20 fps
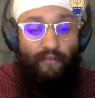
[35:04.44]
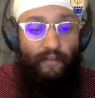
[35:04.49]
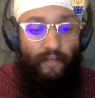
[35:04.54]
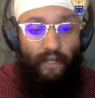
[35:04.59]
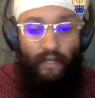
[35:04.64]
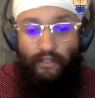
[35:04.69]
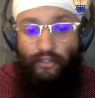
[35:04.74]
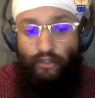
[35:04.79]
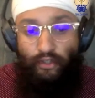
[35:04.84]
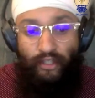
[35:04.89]
over the
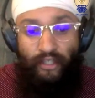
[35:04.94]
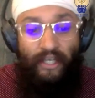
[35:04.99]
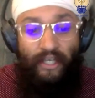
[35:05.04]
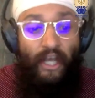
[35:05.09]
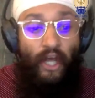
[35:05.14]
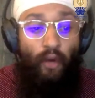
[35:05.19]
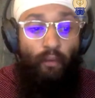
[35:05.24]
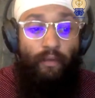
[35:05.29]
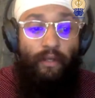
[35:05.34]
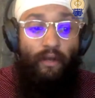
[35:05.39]
country.
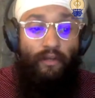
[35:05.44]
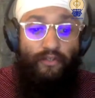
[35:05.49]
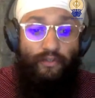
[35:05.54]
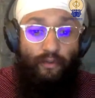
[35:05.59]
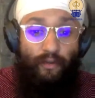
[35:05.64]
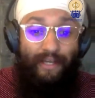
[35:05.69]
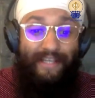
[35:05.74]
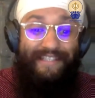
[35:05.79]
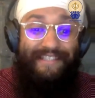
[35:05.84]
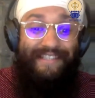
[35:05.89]
We
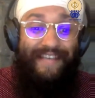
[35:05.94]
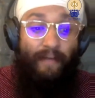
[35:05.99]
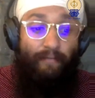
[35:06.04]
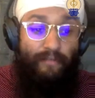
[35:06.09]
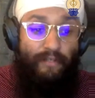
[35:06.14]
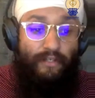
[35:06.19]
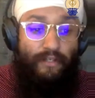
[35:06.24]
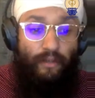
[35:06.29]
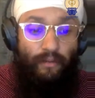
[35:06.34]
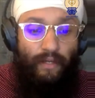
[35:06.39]
also
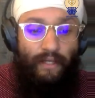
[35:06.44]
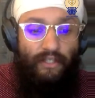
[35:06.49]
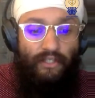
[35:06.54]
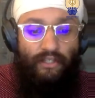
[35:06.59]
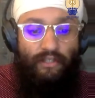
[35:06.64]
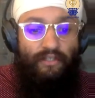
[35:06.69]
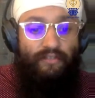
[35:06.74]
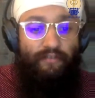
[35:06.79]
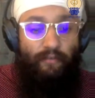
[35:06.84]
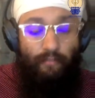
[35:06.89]
accept
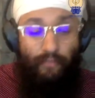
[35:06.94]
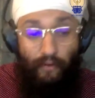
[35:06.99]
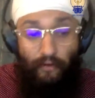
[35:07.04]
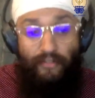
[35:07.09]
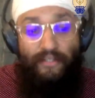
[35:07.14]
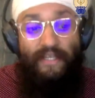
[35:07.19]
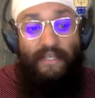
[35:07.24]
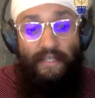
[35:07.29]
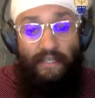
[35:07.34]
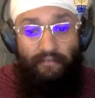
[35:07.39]
donations from
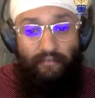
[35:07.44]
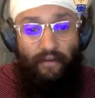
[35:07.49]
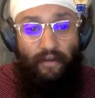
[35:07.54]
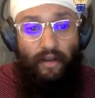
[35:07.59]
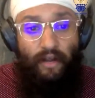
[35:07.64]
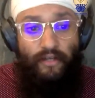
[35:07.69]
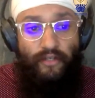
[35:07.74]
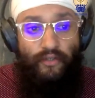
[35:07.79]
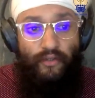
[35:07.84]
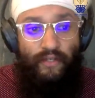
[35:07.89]
13
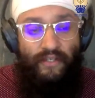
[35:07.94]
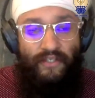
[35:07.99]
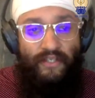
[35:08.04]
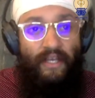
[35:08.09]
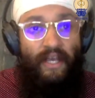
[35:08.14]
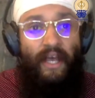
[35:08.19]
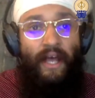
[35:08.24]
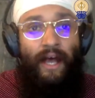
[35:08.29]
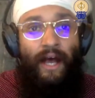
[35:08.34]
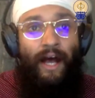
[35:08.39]
different
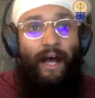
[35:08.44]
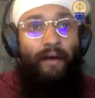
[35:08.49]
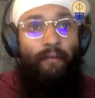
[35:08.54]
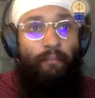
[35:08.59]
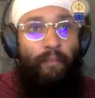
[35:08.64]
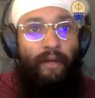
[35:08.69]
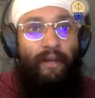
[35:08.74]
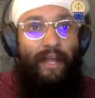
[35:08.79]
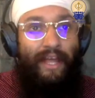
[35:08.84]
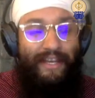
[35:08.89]
countries.
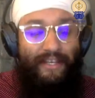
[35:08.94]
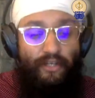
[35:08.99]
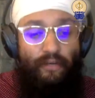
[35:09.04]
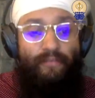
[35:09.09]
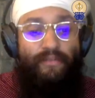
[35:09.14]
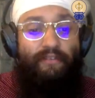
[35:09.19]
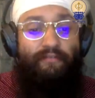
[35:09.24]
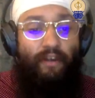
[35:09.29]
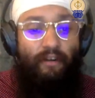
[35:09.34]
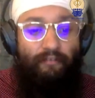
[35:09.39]
But in
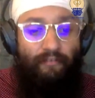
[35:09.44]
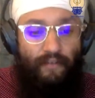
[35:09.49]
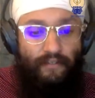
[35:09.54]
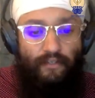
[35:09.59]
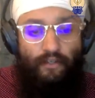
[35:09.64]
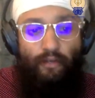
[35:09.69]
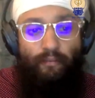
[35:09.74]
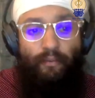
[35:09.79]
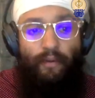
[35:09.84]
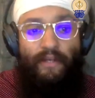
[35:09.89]
terms of our
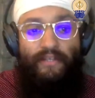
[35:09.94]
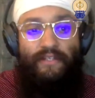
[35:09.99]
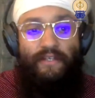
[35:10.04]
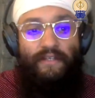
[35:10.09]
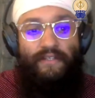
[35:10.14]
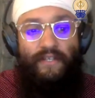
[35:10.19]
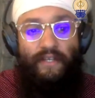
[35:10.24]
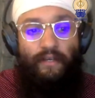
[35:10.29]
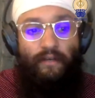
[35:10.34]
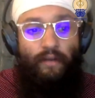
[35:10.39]
physical
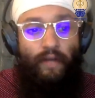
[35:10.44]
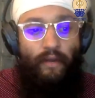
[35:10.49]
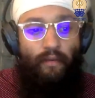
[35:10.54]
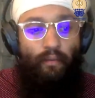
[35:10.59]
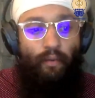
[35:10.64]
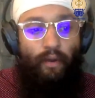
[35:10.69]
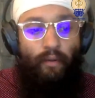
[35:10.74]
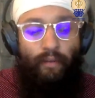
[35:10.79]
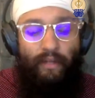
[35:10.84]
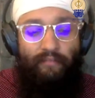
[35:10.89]
presence and
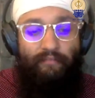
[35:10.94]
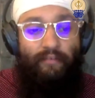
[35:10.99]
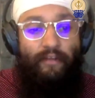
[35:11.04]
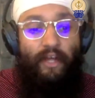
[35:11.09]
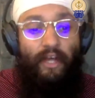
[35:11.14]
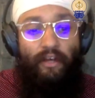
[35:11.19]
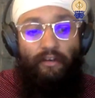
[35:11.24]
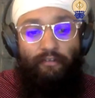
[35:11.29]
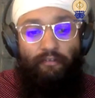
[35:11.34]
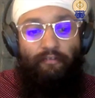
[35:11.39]
where we
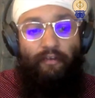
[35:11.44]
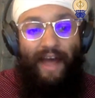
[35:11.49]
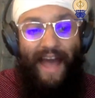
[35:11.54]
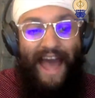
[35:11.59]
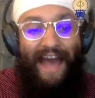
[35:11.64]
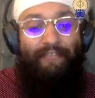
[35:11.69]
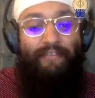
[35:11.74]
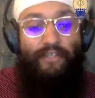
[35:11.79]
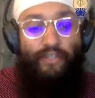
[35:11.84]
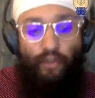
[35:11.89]

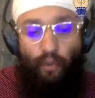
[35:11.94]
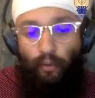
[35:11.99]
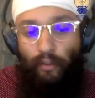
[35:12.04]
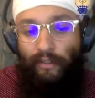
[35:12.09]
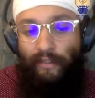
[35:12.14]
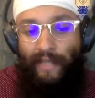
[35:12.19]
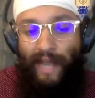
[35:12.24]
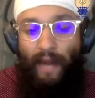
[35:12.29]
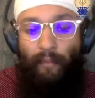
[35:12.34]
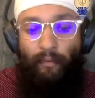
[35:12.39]
have
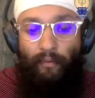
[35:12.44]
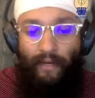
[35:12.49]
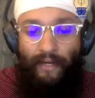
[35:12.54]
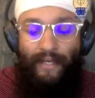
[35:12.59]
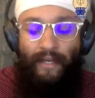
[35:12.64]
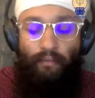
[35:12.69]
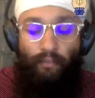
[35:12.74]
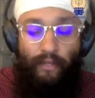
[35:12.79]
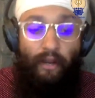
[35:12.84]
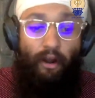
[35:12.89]
historically
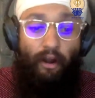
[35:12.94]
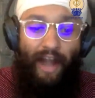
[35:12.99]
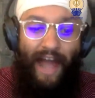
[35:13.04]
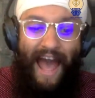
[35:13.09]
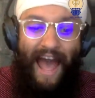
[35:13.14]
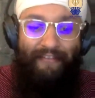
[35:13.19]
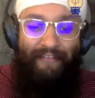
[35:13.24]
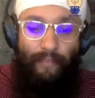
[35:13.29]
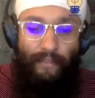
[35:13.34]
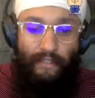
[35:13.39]
operated,
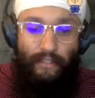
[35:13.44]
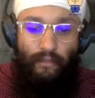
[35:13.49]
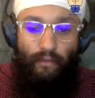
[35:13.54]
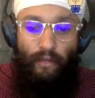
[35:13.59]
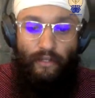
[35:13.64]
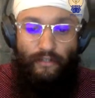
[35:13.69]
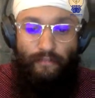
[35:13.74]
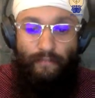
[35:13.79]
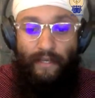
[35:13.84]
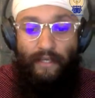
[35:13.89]
have been
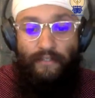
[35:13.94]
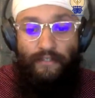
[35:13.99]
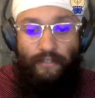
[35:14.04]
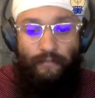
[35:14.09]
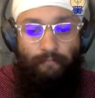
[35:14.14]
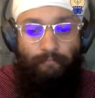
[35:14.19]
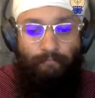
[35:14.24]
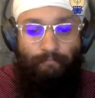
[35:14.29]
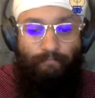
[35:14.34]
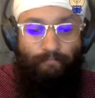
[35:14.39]
U.S.
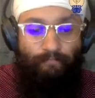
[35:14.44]
based.